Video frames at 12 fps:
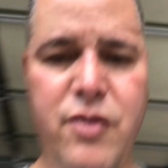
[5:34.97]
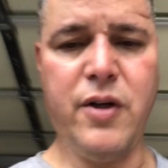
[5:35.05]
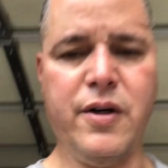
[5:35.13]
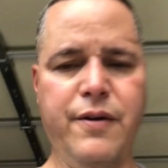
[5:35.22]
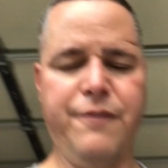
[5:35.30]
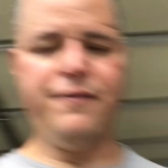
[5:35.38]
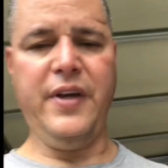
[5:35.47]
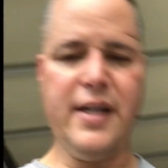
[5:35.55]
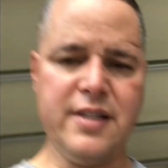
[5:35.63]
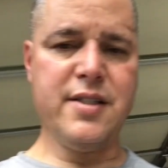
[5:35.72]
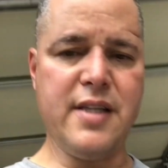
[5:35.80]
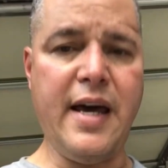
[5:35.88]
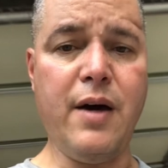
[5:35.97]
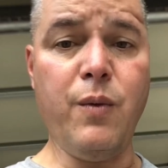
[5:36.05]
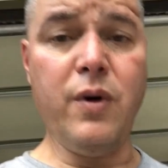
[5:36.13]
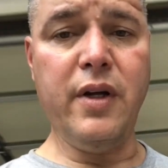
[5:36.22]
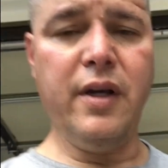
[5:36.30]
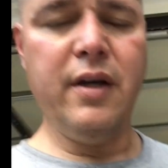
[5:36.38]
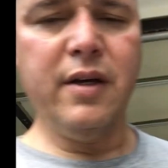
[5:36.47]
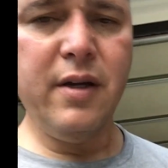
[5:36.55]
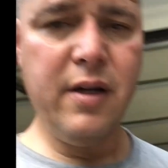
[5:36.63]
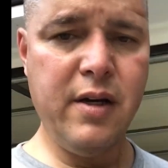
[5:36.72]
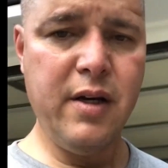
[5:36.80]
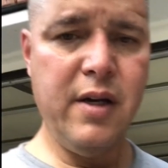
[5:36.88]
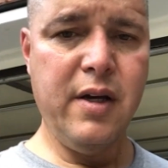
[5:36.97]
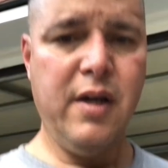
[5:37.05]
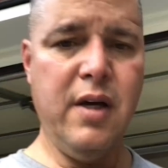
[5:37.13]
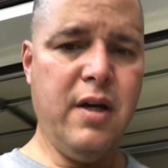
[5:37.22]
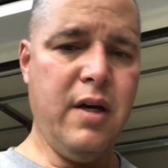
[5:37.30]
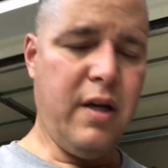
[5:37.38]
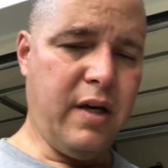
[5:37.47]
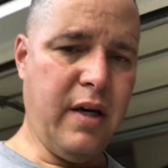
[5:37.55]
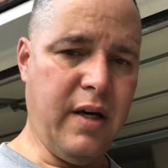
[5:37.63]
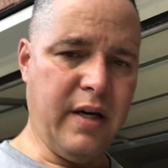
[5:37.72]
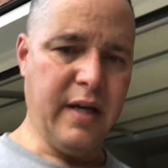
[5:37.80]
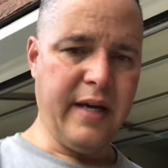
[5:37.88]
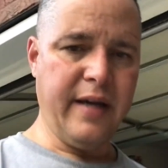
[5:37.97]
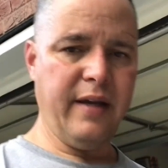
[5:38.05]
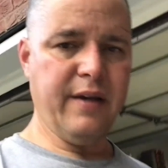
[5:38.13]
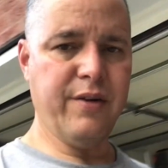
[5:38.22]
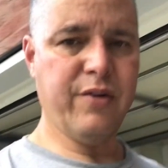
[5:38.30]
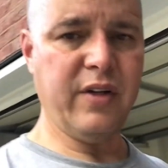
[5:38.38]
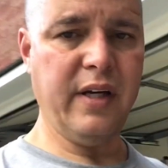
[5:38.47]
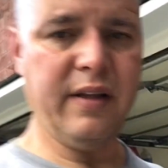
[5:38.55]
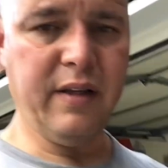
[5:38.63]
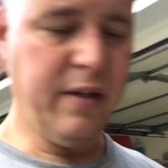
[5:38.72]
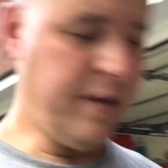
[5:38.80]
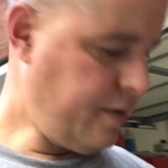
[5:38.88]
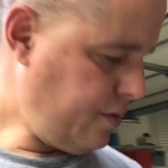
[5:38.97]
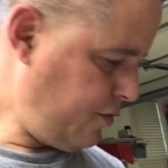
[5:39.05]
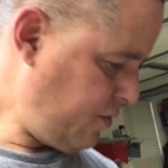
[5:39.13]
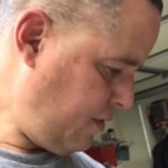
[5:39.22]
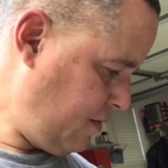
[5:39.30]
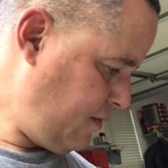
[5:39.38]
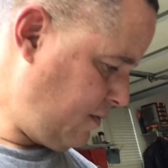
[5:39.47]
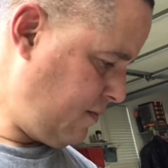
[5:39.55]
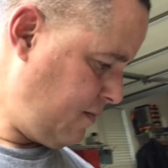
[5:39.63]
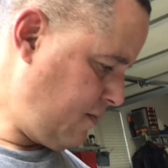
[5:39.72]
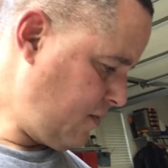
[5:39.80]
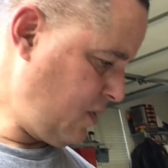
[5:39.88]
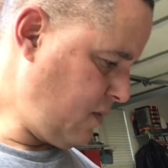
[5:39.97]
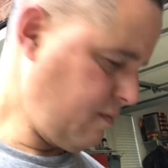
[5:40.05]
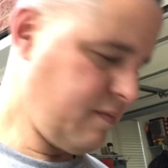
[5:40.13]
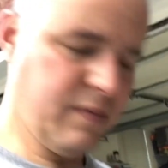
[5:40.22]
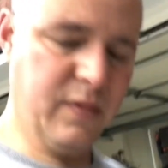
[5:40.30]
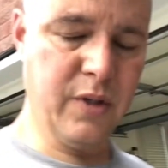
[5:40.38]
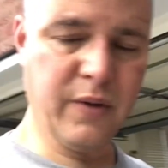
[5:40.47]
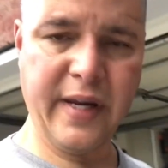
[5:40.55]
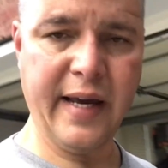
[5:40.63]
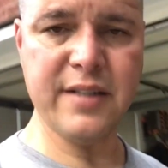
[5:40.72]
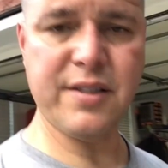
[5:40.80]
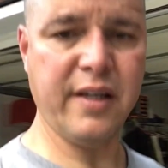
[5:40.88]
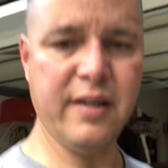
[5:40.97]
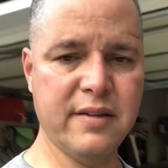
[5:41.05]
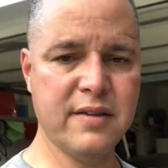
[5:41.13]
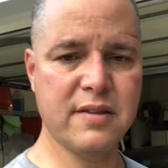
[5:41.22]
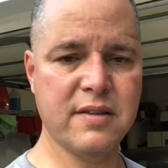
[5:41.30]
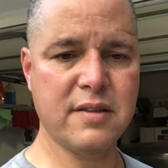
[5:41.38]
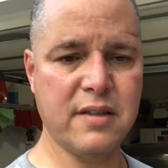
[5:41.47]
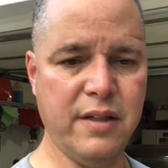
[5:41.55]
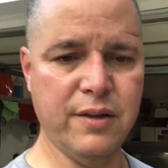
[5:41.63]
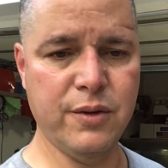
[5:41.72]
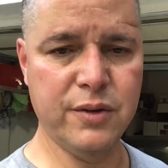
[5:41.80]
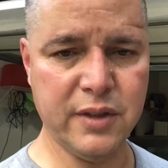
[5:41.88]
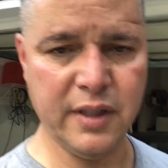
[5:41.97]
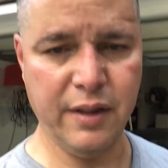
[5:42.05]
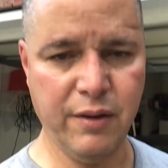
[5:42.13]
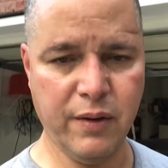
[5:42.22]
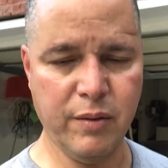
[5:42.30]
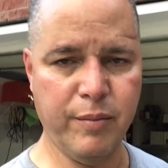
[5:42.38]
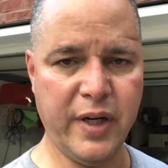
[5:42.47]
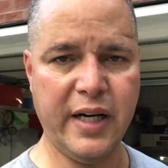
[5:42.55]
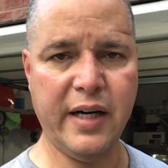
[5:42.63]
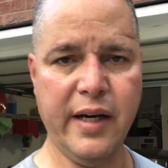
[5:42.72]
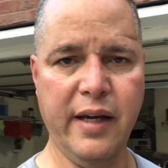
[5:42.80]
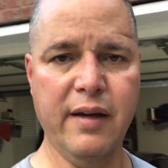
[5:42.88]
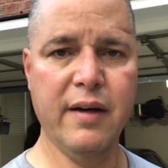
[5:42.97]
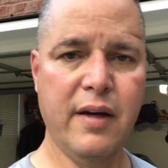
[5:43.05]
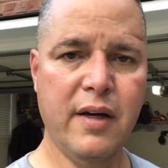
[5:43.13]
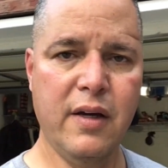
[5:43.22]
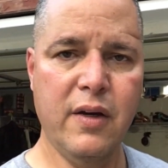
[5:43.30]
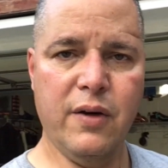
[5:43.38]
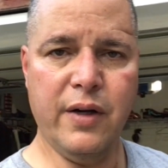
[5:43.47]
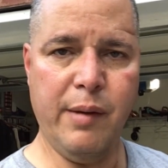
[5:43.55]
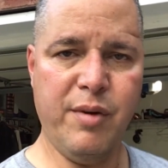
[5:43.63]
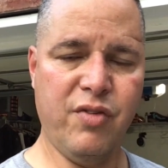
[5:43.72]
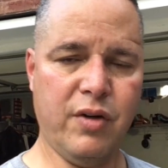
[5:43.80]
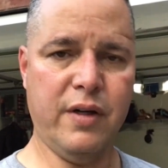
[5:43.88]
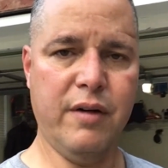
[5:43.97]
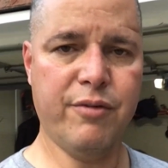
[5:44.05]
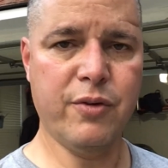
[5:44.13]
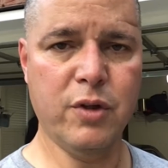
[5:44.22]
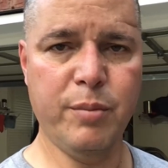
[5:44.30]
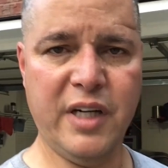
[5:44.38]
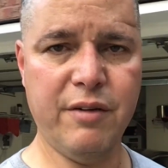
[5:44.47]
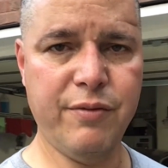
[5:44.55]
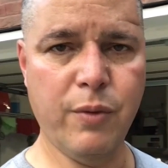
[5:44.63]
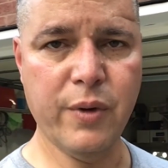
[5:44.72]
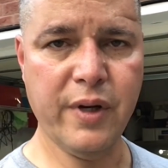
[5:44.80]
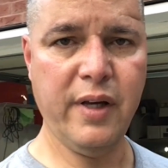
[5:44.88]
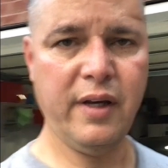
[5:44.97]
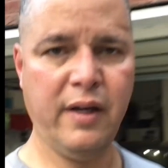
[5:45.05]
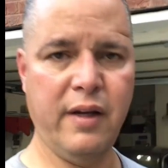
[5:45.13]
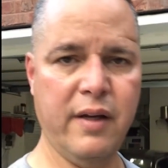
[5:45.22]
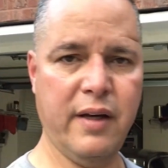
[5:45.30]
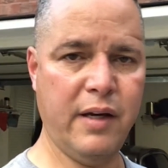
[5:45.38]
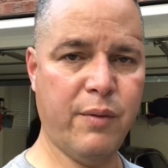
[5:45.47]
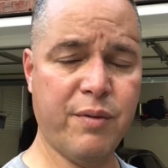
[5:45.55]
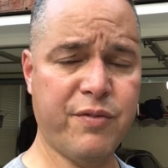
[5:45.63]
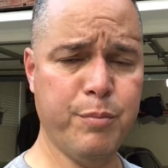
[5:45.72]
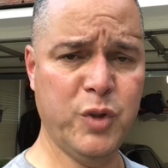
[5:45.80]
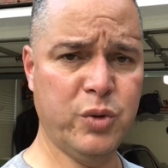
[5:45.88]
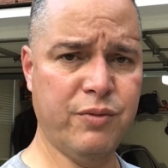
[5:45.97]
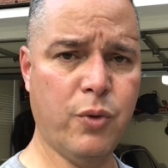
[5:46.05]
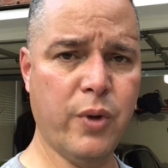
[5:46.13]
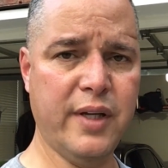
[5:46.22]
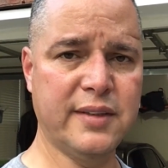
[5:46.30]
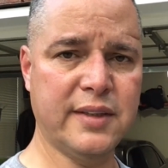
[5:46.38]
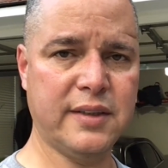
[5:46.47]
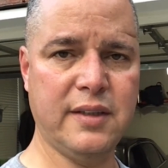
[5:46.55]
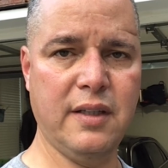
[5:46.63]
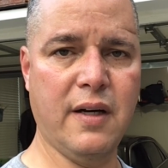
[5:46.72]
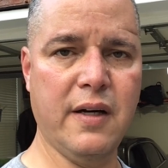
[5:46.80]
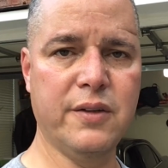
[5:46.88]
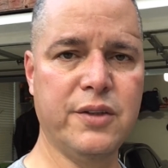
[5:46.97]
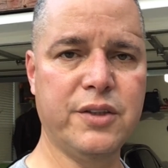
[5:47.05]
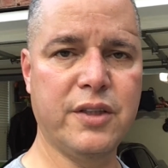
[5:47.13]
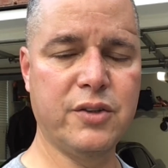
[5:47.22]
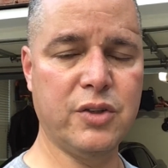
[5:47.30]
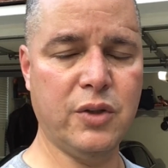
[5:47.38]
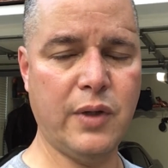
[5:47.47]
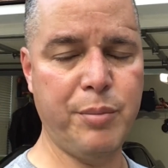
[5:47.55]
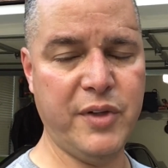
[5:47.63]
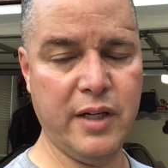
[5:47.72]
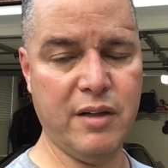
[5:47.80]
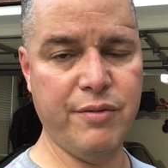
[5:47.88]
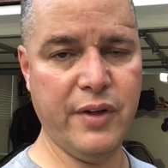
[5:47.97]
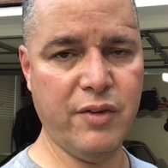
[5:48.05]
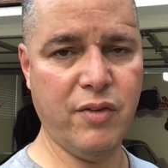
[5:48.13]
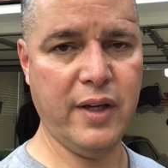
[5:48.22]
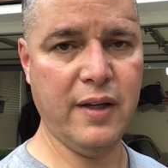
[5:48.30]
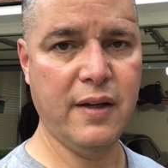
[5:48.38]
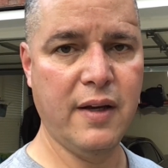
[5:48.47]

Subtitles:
are to fix that one. I understand that there's little gasket seals that you can buy on Amazon for about anywhere between $40 and $60. So I plan on fixing it.